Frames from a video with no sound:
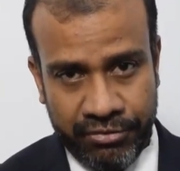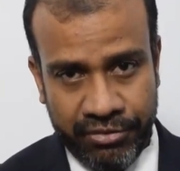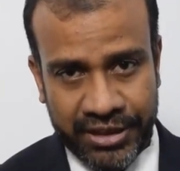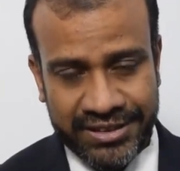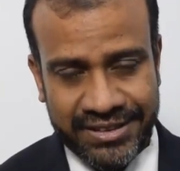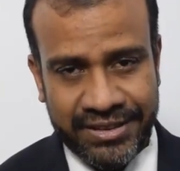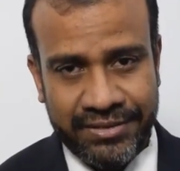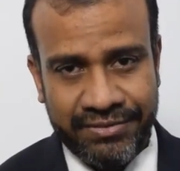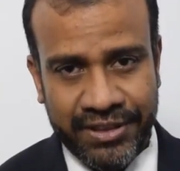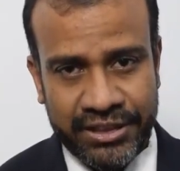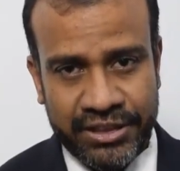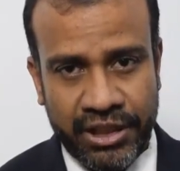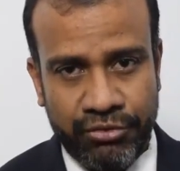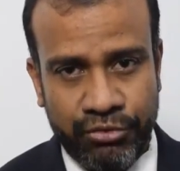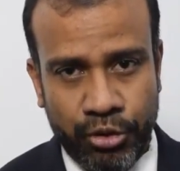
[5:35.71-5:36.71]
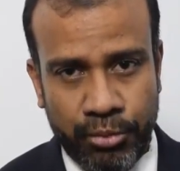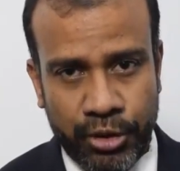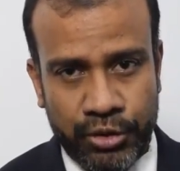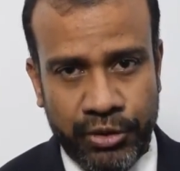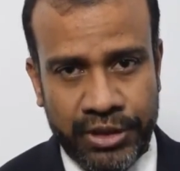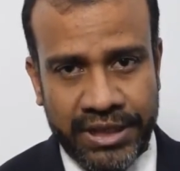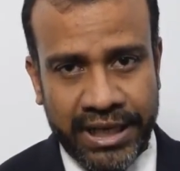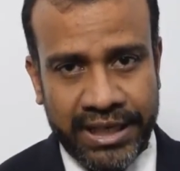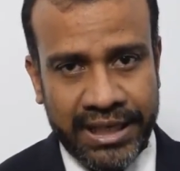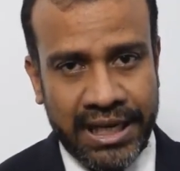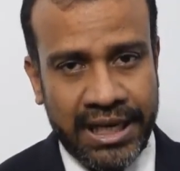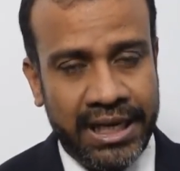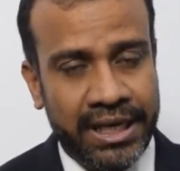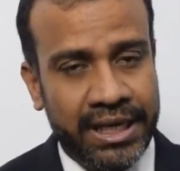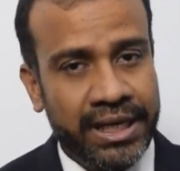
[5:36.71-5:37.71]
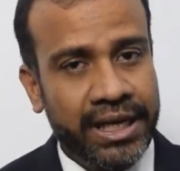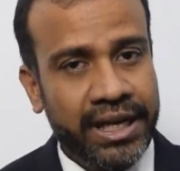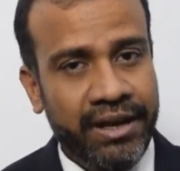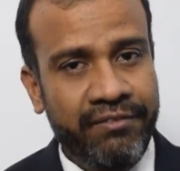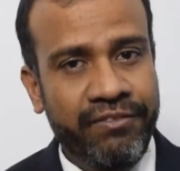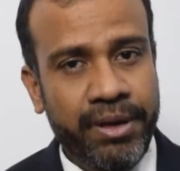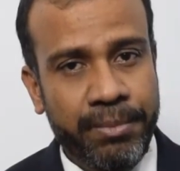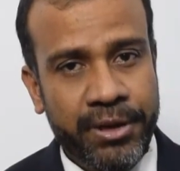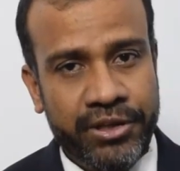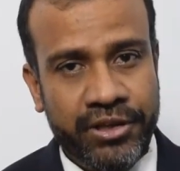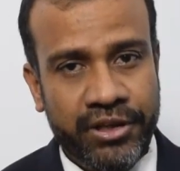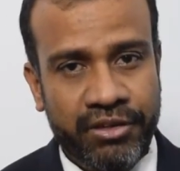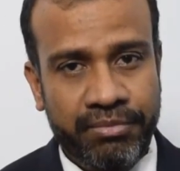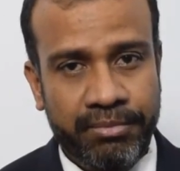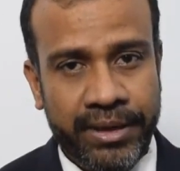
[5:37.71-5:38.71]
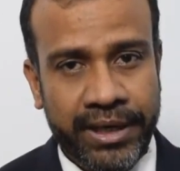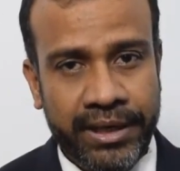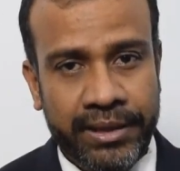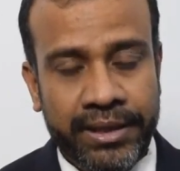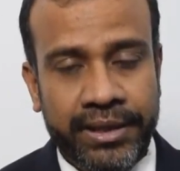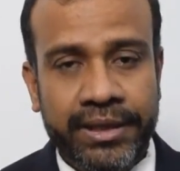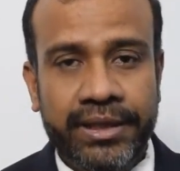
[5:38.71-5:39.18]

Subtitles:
First and foremost, which I tell every patient of mine,